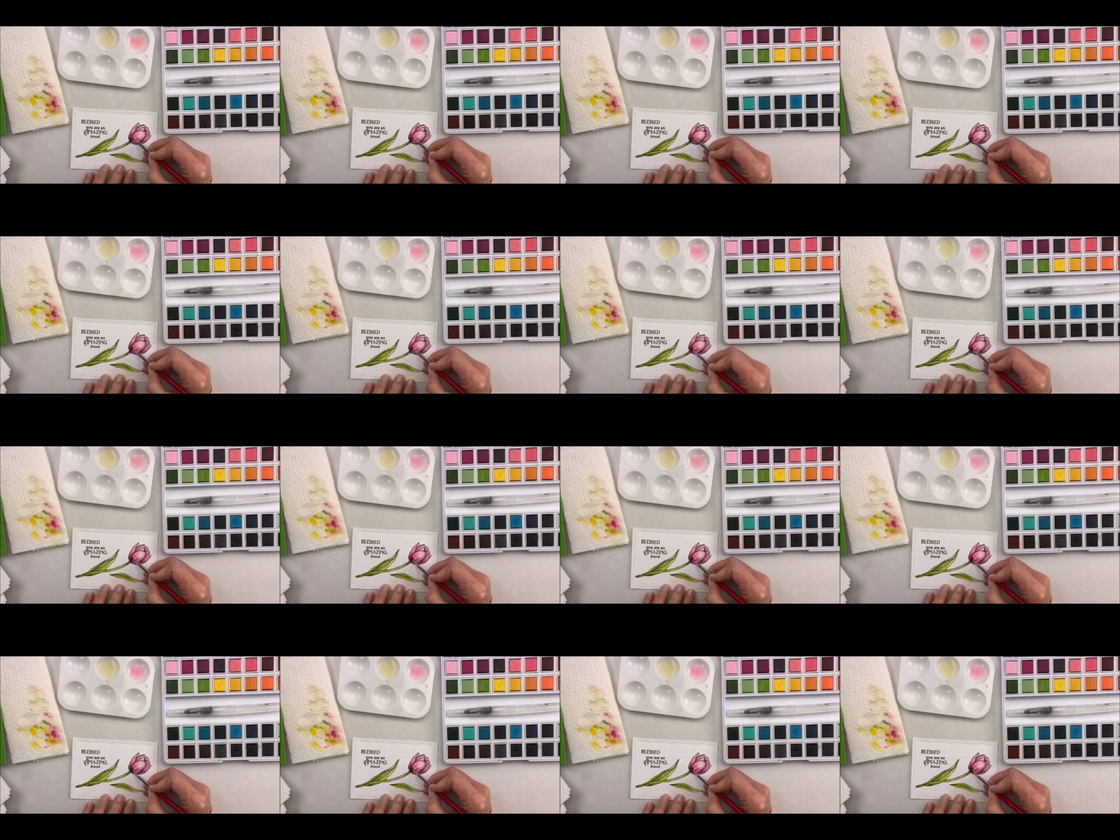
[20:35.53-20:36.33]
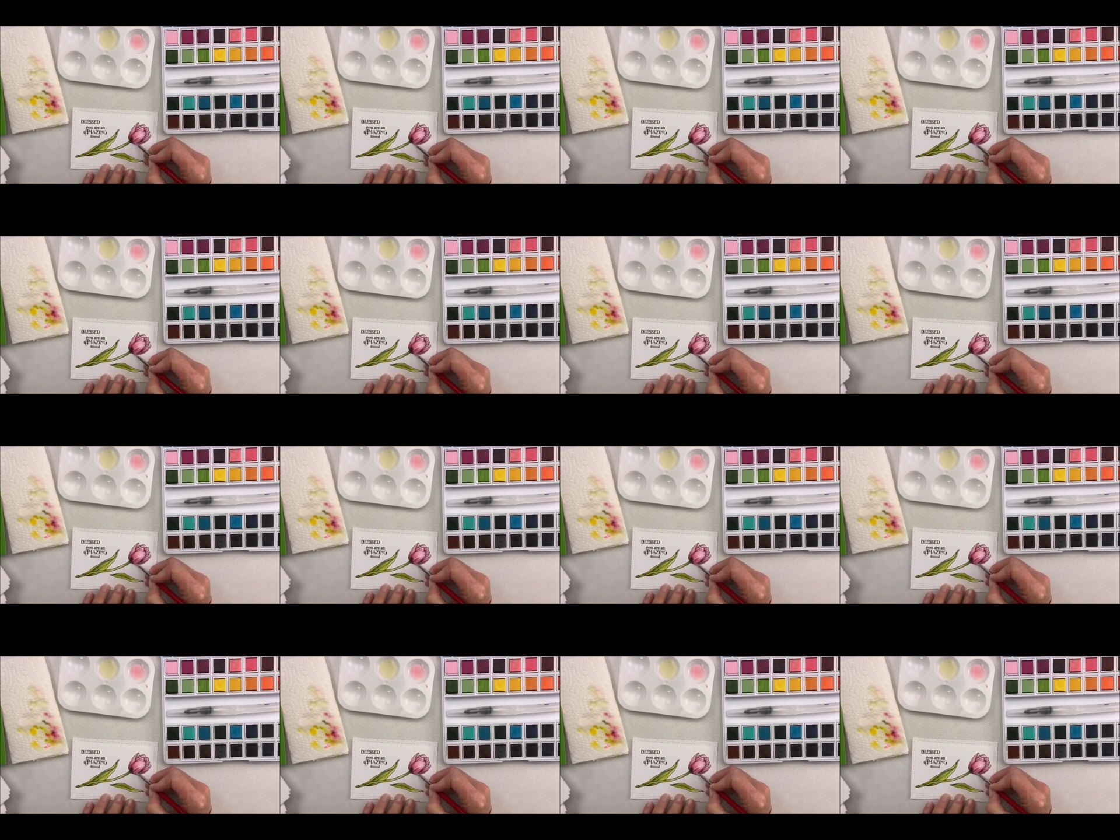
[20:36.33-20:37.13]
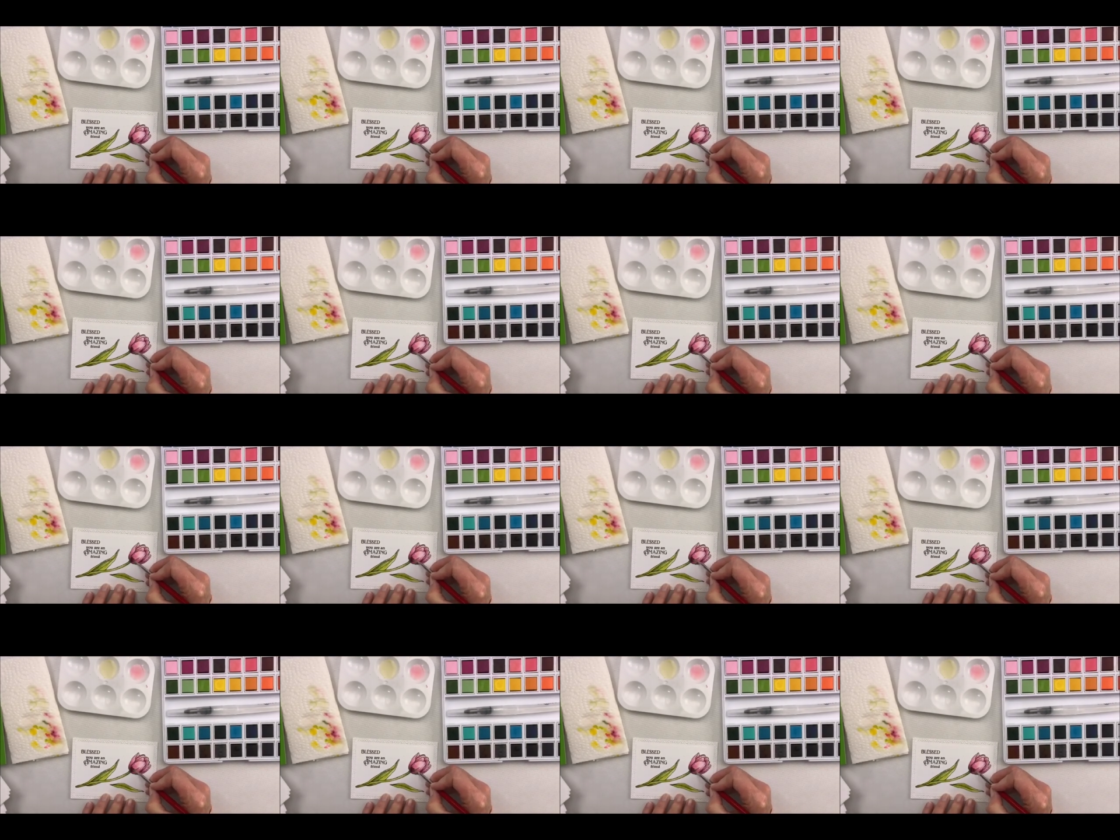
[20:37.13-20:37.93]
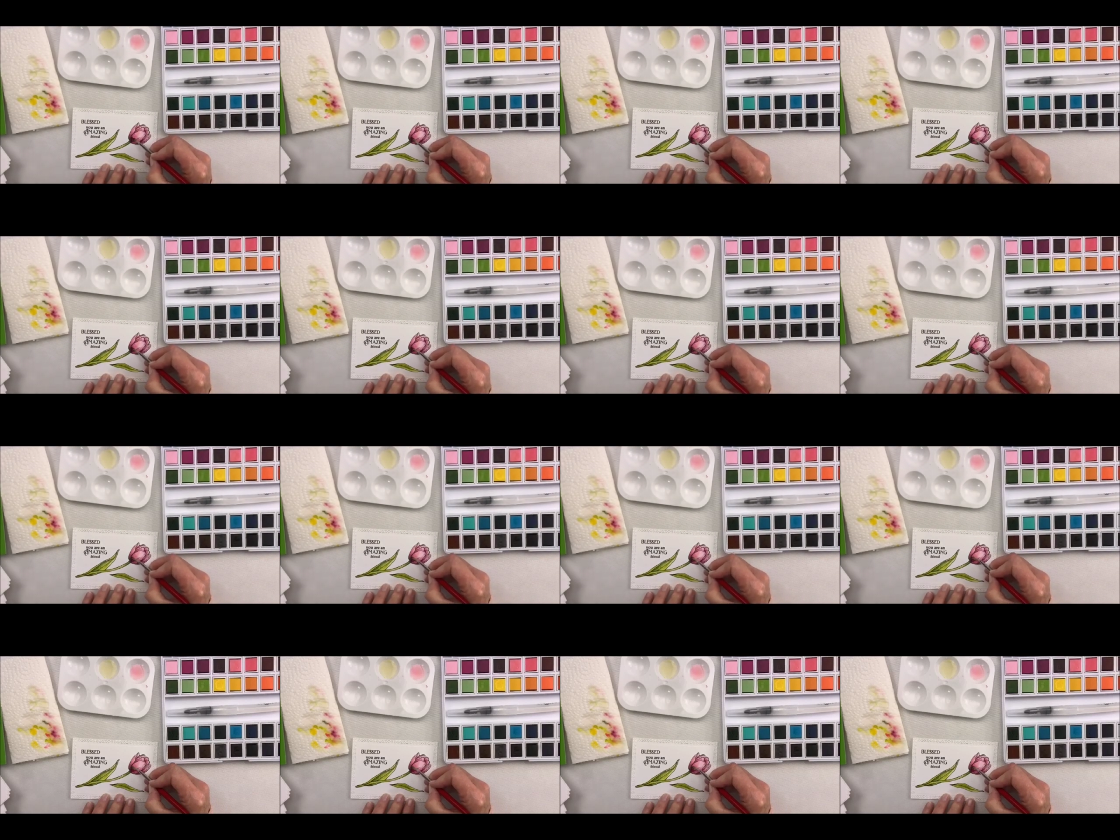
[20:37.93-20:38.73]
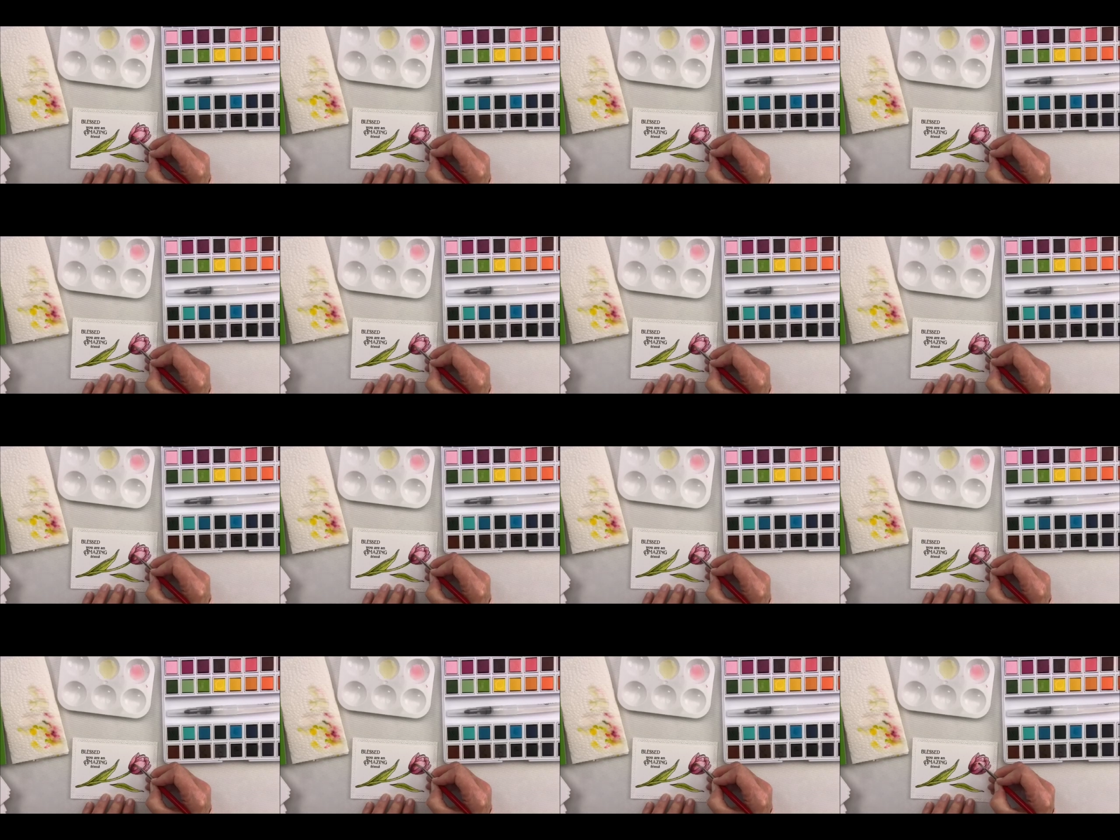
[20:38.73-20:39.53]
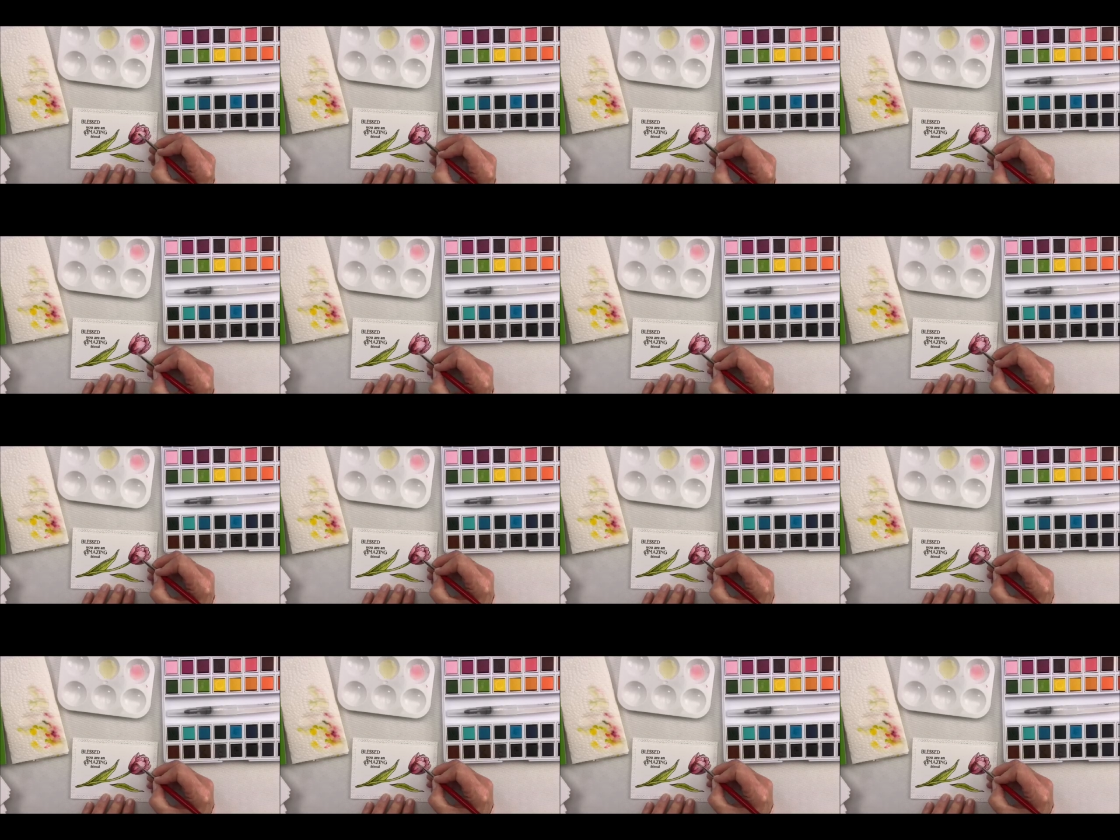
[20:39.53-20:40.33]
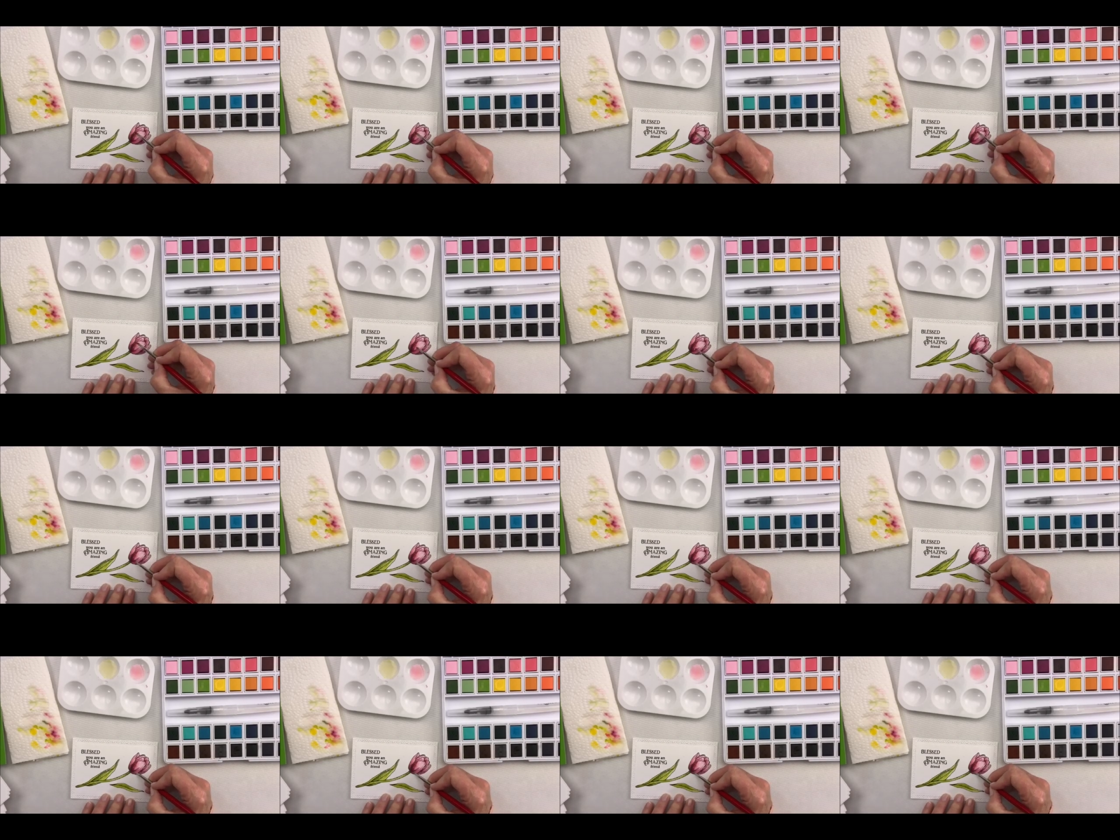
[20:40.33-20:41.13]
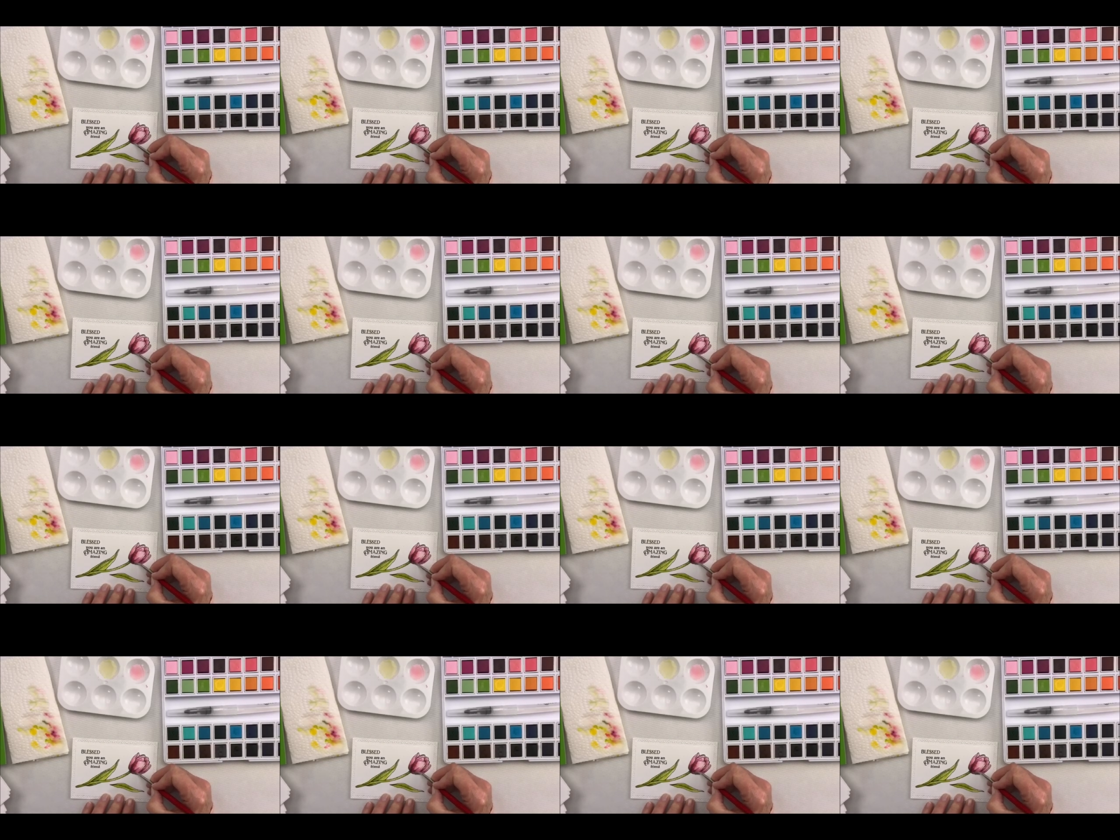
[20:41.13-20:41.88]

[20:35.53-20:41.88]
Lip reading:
No face is visible, so there are no lips to read.